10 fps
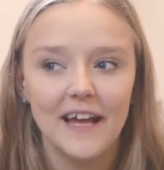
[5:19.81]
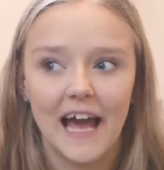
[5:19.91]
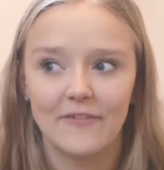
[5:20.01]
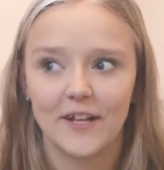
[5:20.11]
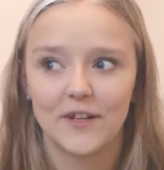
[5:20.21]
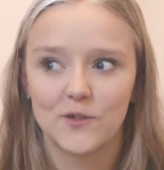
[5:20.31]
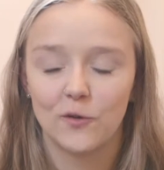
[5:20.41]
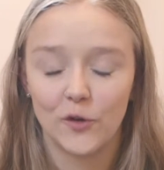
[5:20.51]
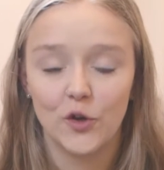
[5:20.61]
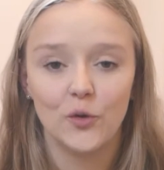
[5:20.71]
having it
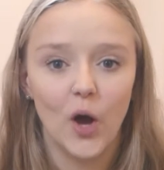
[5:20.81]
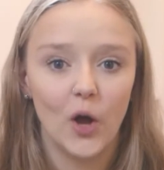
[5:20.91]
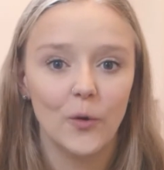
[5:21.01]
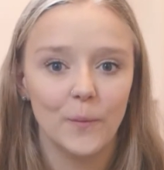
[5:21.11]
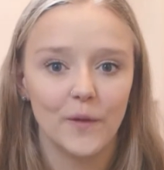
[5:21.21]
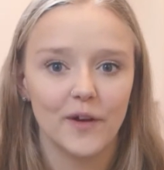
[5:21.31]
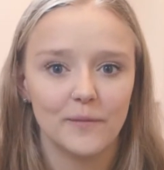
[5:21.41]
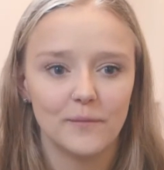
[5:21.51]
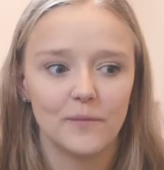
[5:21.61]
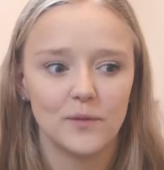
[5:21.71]
sort of a new home that
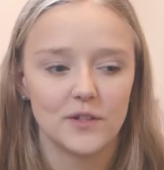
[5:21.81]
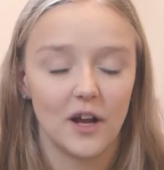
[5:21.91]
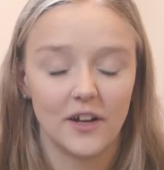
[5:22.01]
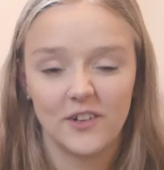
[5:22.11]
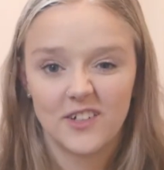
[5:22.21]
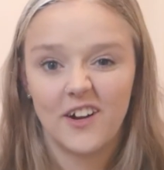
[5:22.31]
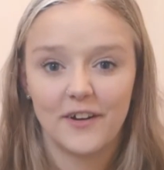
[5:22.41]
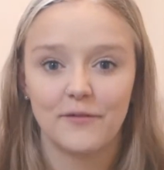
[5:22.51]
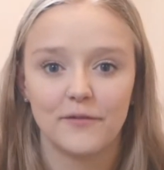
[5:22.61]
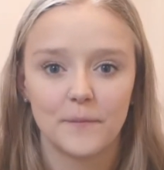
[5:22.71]
was I could kind of